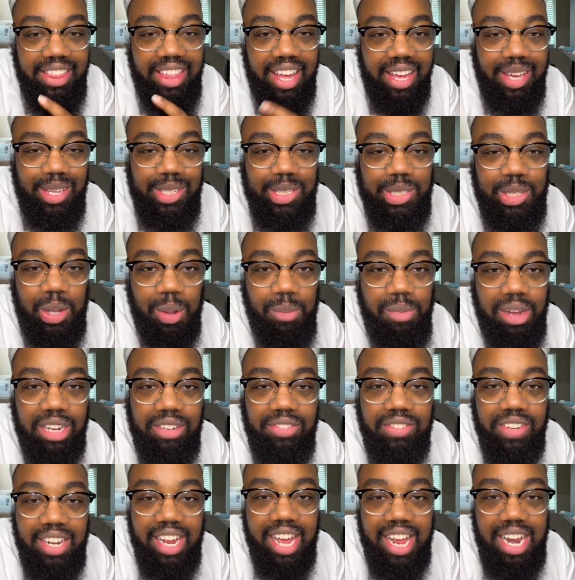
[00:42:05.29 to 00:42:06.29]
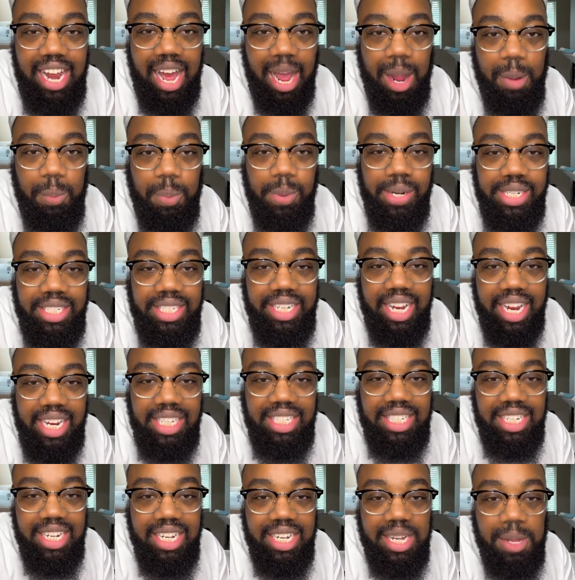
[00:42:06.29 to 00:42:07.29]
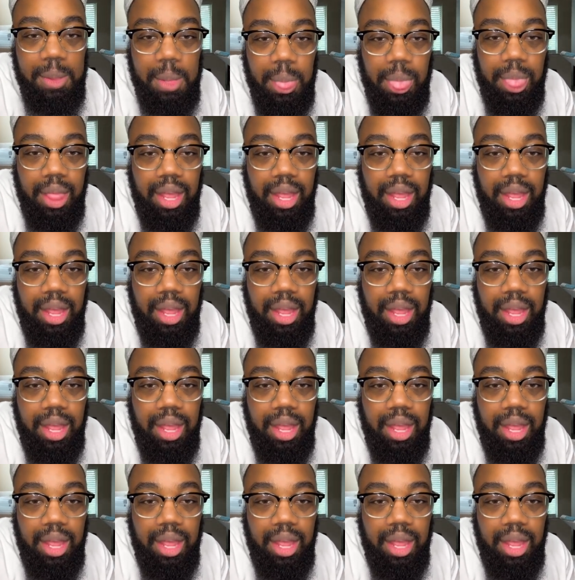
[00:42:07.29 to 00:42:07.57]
Thank you so much for that. I appreciate you.